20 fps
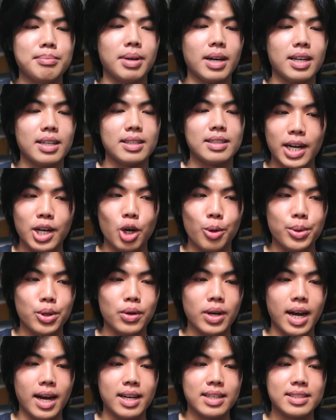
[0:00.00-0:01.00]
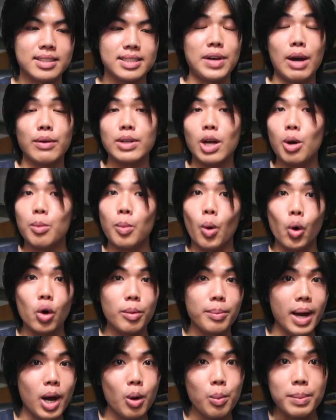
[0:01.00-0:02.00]
but I hope you guys found out more
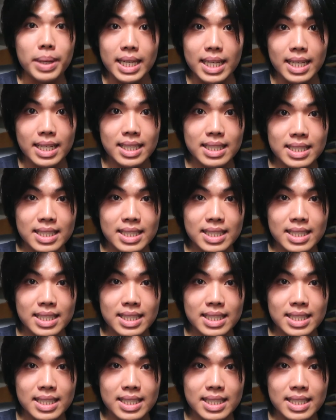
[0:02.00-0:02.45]
about me.